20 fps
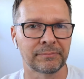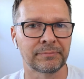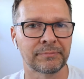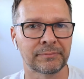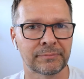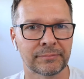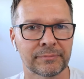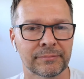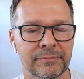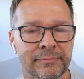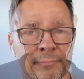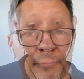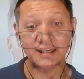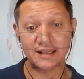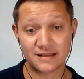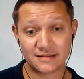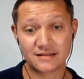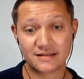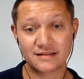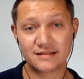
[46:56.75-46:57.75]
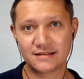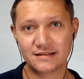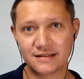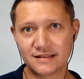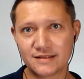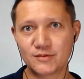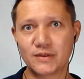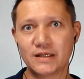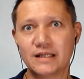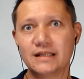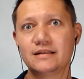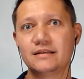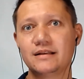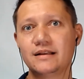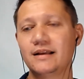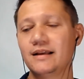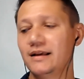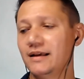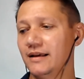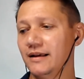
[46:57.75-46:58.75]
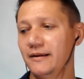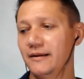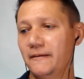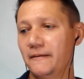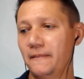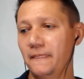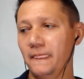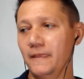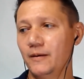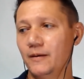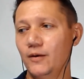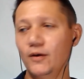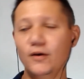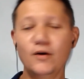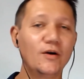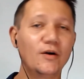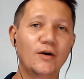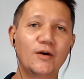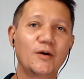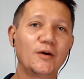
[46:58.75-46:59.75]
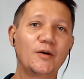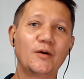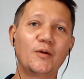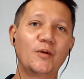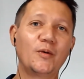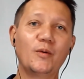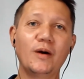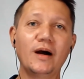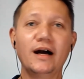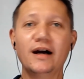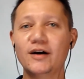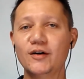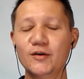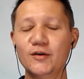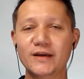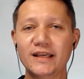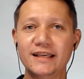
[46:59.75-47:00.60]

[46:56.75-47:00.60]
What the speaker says: He's on my list as well. Oh, wow.